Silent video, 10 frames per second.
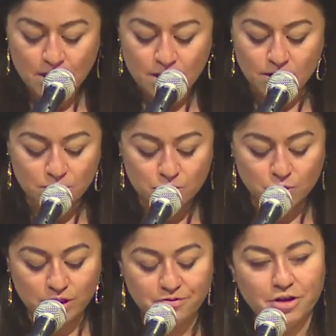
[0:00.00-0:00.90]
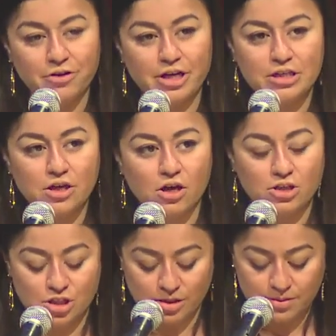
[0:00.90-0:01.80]
This was one of our greatest
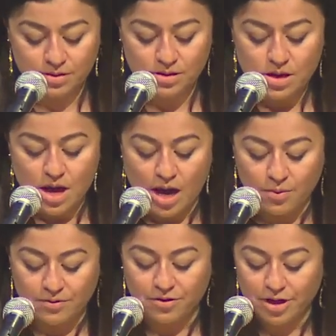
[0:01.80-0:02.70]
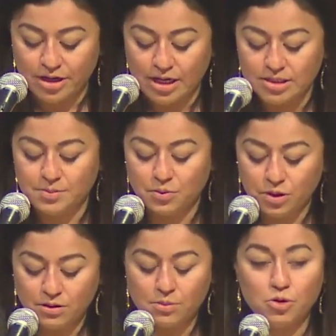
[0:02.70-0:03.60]
hardships. However, it has been
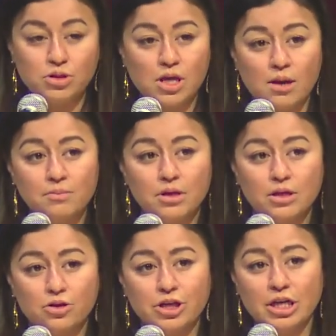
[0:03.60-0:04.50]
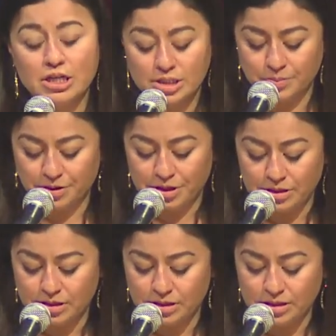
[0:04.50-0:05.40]
one of the most humbling learning
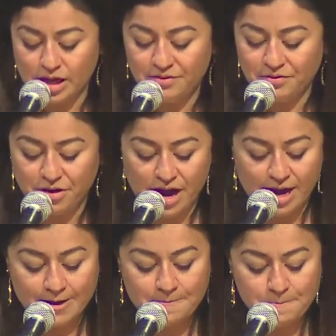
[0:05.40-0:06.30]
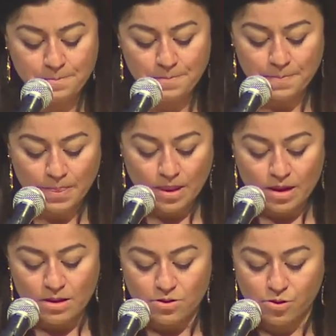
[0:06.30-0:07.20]
experiences I've ever had.
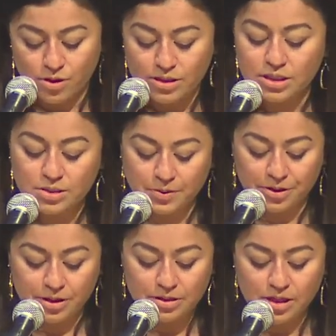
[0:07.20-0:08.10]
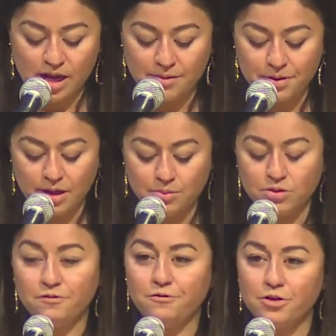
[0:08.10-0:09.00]
Through this experience, I have been able
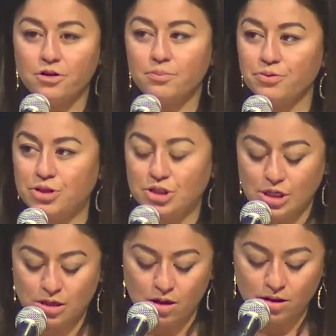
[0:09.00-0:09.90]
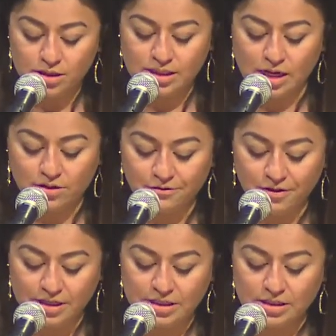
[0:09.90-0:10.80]
to further appreciate all the
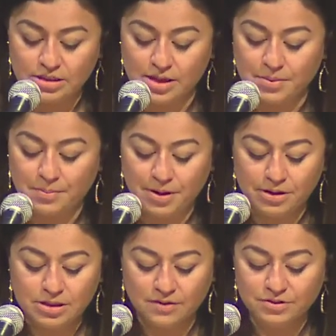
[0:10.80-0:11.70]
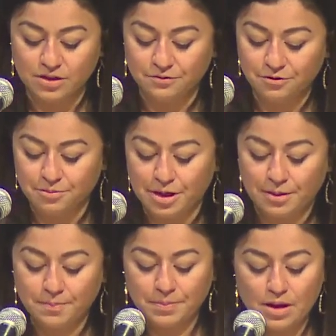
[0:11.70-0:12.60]
sacrifices that my parents have done for
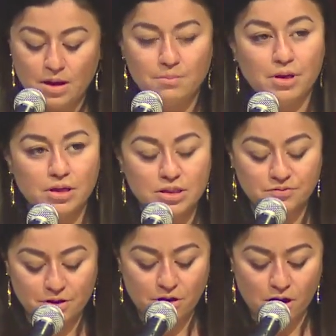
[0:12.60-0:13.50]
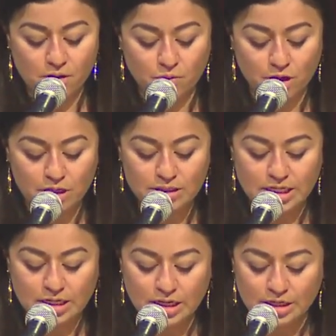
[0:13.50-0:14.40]
me. Because of their hard work and
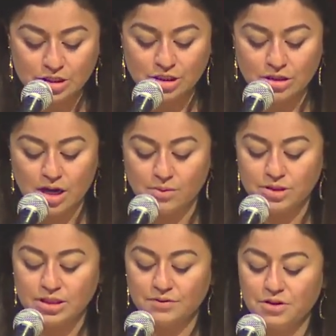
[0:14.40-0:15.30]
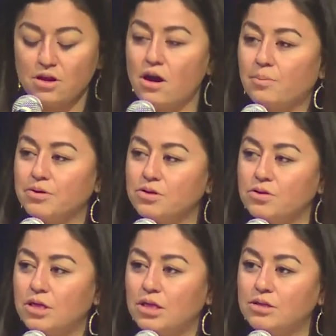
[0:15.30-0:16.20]
dedication, I was given the
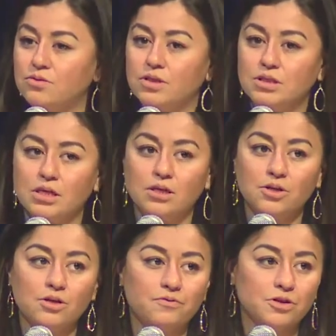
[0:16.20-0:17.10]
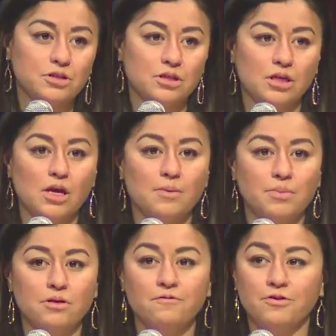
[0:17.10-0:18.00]
opportunity to attend a university and
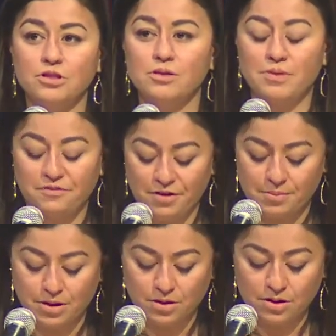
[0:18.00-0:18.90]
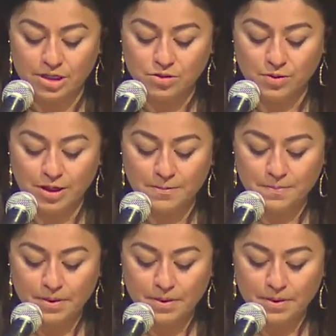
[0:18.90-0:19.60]
be the first in my family to graduate.